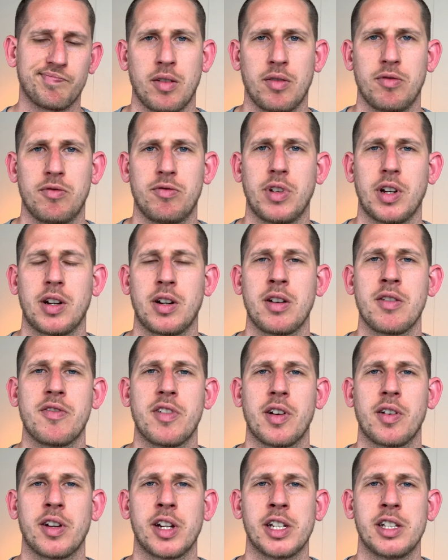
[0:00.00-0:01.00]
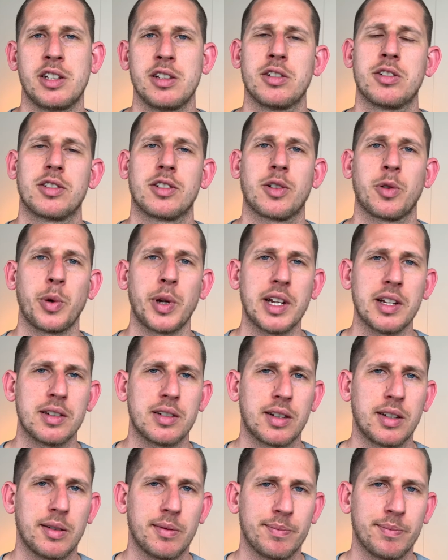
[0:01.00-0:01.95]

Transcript: very, very discreet